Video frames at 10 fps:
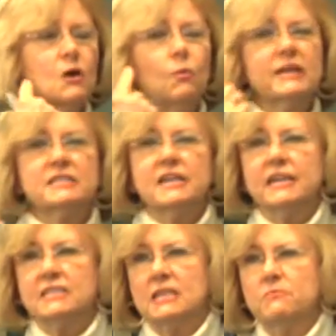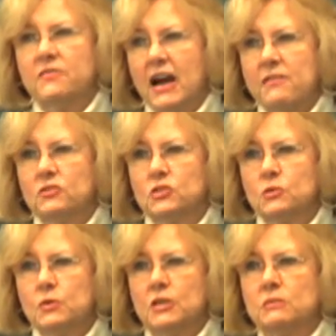What DSM 5 is
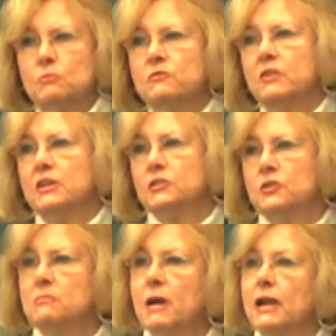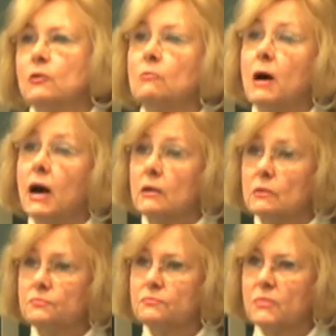doing is moving us to the medical
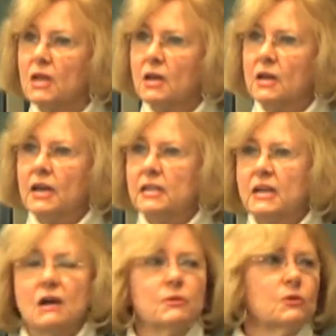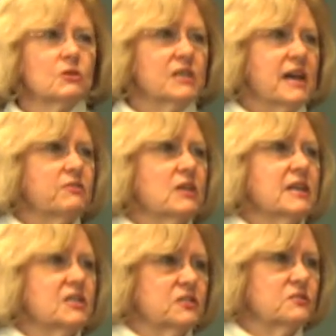model, and now we're going to have a
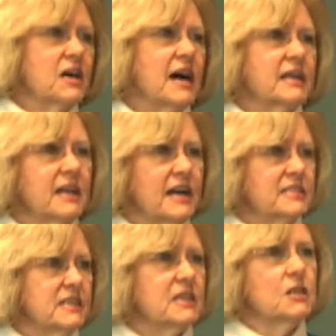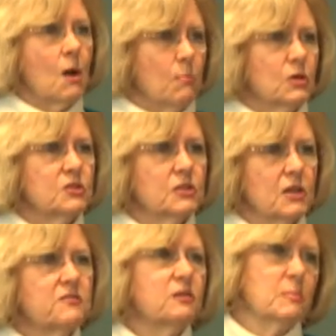list of diagnostic numbers
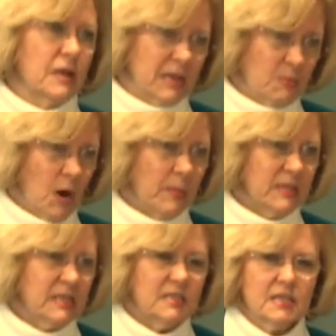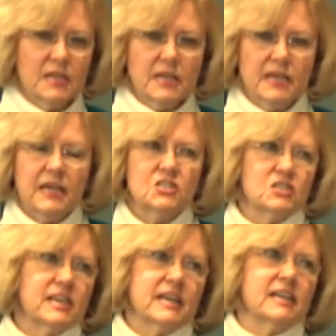for billing purposes. And
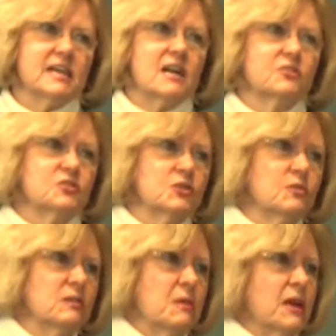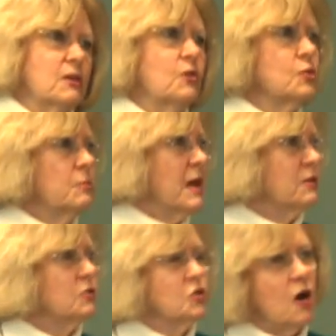just like our doctors do on, the medical on your
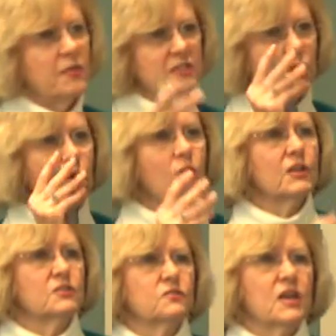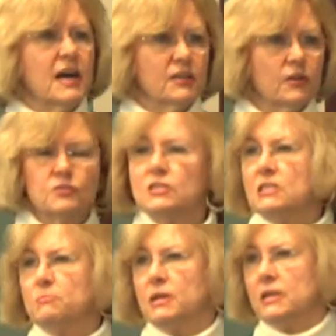medical chart, there's a whole list of diagnosis
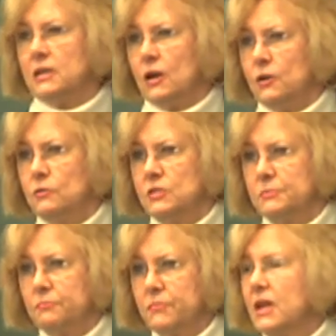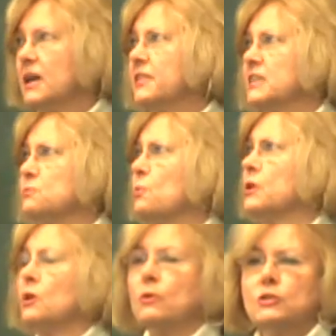and billing codes. And that's what
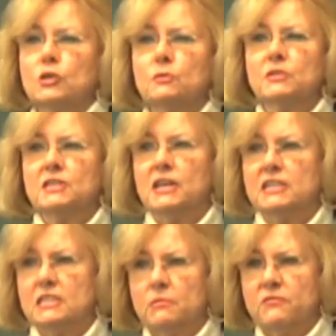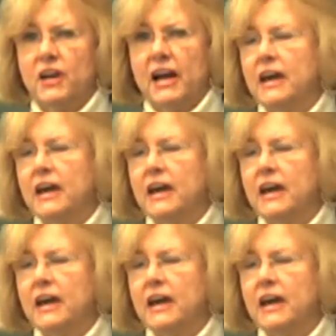we're going to with DSM-5.